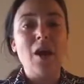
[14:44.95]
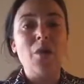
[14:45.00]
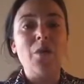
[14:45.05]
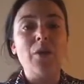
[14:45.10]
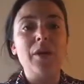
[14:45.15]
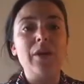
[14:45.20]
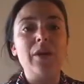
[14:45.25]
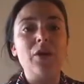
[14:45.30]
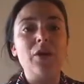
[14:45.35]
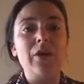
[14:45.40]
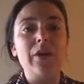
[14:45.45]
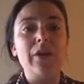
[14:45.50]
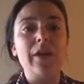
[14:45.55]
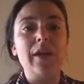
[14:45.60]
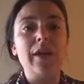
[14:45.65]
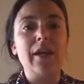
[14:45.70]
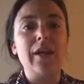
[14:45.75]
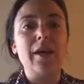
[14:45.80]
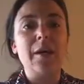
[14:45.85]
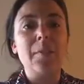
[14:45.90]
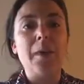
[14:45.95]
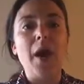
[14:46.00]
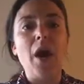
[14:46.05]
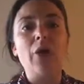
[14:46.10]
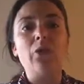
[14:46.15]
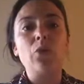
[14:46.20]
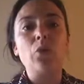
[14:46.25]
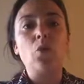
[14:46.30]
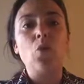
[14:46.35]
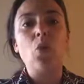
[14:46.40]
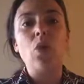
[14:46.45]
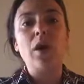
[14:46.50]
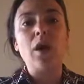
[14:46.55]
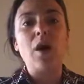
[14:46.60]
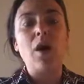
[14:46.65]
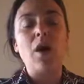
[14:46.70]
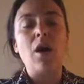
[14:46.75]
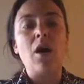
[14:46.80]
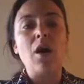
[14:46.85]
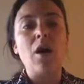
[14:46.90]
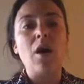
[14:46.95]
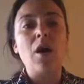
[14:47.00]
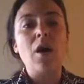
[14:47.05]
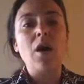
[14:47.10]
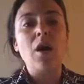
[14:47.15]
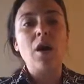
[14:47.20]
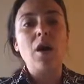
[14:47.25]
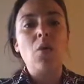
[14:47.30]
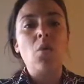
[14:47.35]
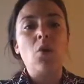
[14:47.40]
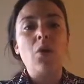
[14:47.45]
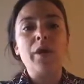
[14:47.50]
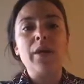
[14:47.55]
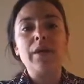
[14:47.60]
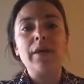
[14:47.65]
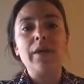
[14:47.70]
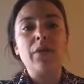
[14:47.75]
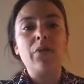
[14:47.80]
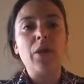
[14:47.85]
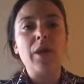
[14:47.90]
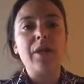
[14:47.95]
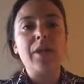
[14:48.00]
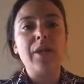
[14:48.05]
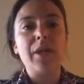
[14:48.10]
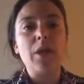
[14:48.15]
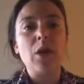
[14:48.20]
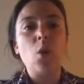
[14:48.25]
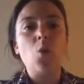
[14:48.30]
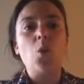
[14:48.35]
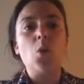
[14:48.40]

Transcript: when you're thinking about what are the criteria,